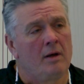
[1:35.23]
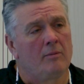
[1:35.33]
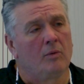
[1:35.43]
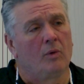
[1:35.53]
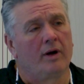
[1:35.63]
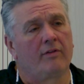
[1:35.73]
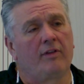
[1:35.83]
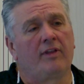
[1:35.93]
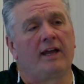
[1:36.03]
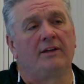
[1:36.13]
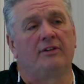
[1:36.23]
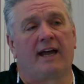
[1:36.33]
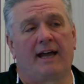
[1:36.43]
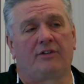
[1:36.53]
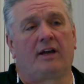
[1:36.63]
But one of the things,
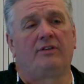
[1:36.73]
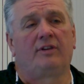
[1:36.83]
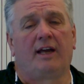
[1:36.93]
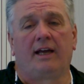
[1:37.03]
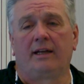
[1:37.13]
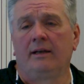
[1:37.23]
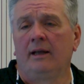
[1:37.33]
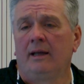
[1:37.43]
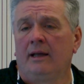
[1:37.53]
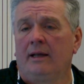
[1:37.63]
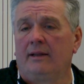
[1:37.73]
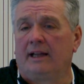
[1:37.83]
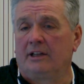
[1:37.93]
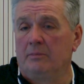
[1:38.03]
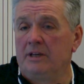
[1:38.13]
as I said,
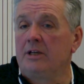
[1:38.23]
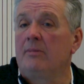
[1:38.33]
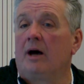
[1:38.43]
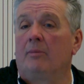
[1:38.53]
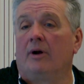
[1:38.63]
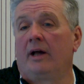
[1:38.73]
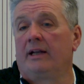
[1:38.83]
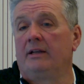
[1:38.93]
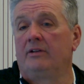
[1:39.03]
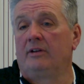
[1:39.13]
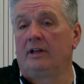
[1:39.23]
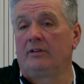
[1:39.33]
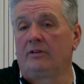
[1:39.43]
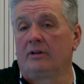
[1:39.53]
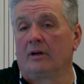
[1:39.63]
that the Mi'kmaq brought into
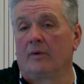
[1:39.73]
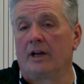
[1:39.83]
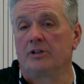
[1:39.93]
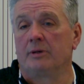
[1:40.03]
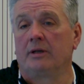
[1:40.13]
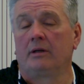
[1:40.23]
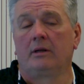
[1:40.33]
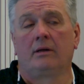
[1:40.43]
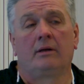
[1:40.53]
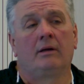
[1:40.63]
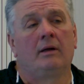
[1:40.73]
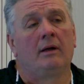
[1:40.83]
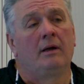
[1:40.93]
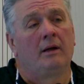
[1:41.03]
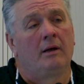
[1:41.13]
this arrangement
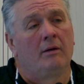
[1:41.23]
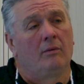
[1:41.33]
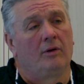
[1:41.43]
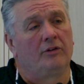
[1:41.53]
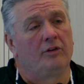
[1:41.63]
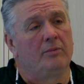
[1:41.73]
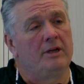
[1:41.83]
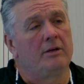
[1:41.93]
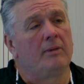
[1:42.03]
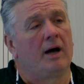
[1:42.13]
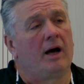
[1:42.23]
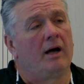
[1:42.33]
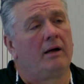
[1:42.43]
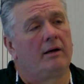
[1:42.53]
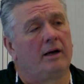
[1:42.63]
was the
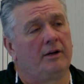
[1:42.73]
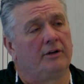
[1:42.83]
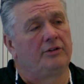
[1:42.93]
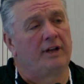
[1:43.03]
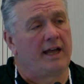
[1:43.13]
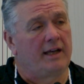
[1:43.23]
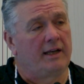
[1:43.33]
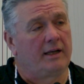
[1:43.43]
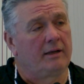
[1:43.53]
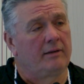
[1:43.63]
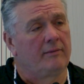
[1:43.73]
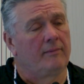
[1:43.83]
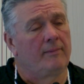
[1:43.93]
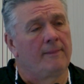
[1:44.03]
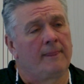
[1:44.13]
Mi'kmaq understanding
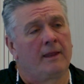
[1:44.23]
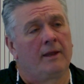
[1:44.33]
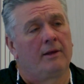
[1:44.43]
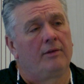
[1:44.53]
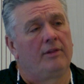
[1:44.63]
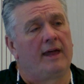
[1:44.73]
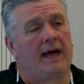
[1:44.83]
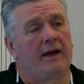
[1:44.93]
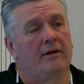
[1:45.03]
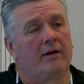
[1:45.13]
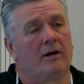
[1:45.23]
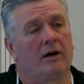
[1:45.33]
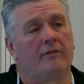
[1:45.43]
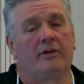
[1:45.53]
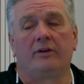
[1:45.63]
that
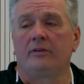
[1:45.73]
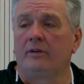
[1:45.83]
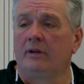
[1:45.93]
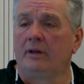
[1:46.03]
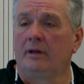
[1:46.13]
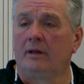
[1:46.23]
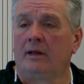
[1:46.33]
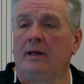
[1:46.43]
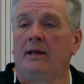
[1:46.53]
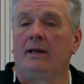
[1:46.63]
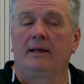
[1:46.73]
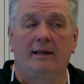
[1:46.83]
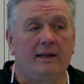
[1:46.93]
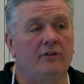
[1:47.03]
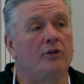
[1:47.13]
harvest
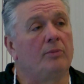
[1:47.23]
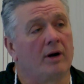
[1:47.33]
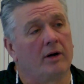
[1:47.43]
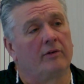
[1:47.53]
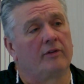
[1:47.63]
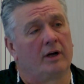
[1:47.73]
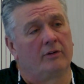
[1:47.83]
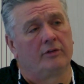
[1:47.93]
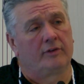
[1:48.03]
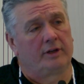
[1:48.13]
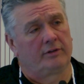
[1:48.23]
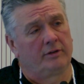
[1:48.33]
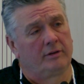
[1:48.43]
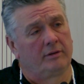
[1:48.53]
is a part of conservation.